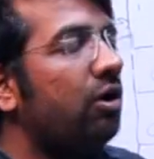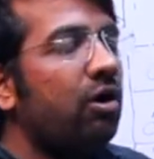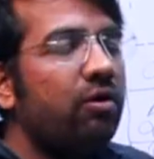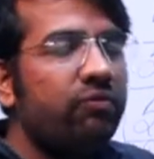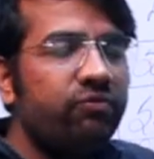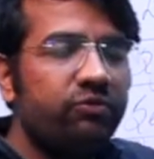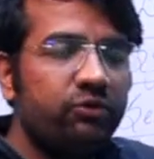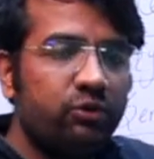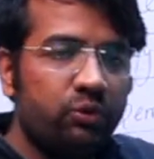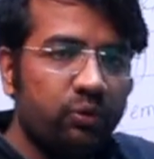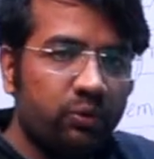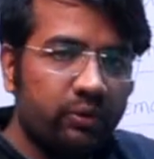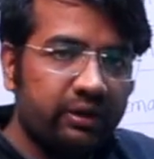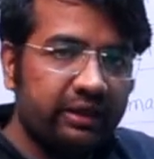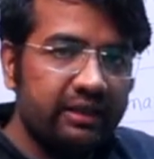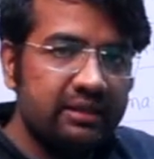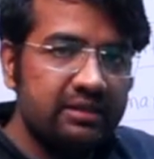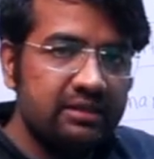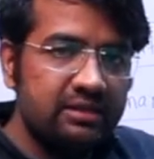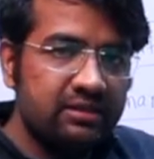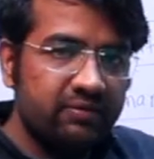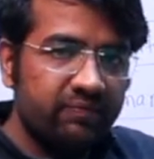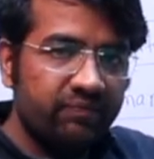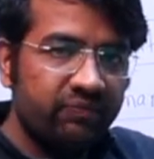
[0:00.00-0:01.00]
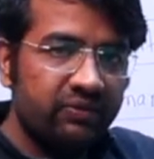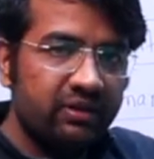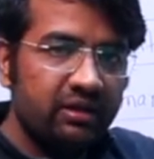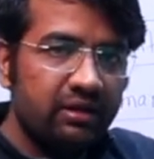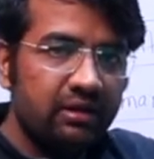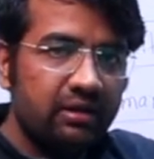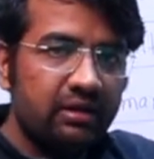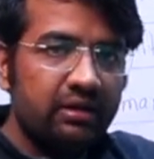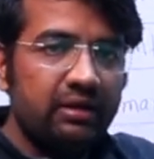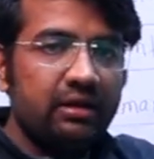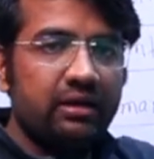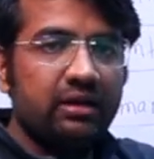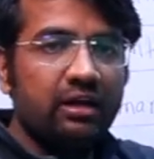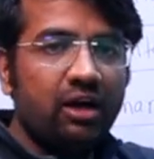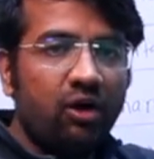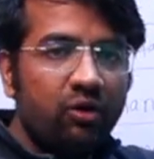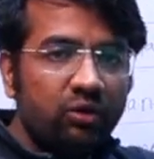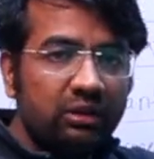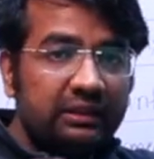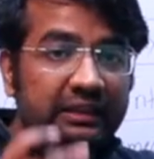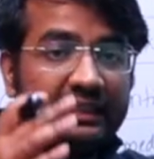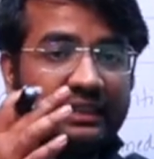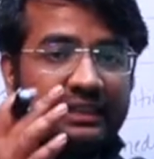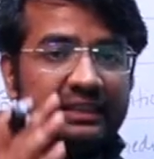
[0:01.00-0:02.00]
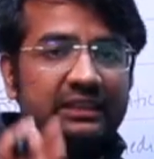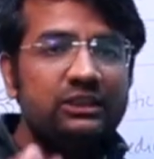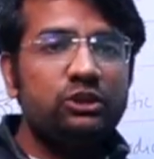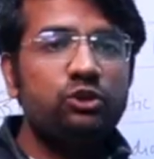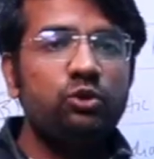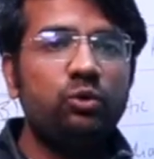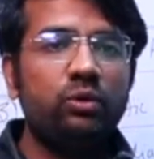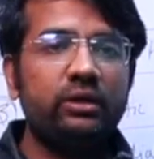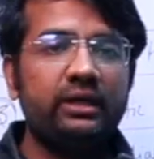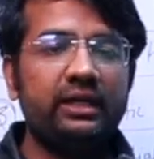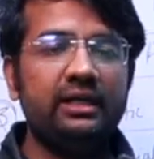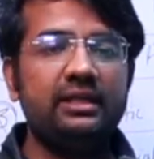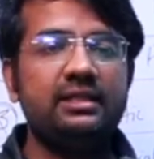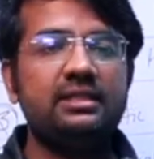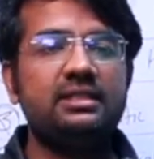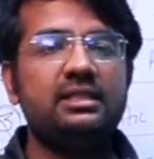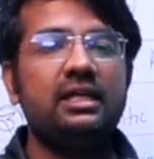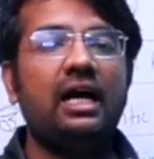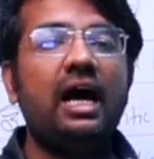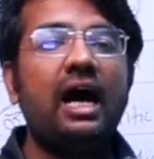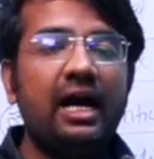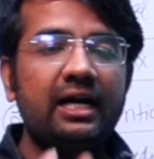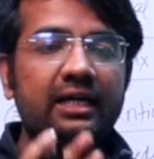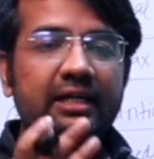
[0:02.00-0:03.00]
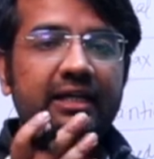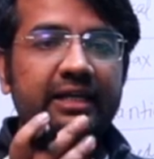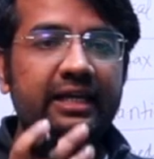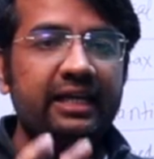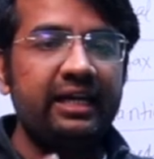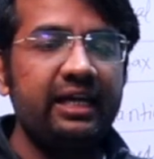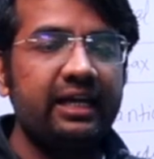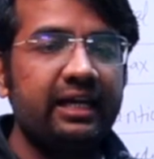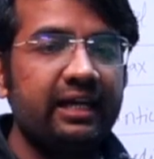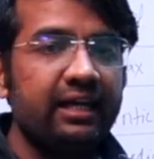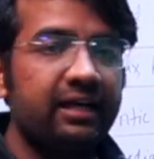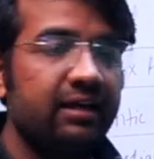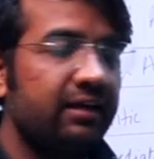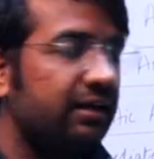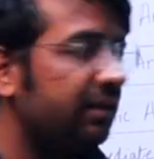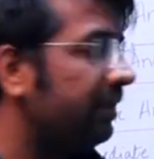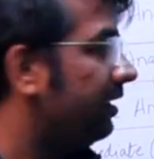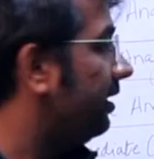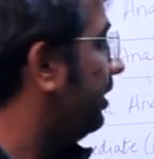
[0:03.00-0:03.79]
of tokens. Now these tokens are taken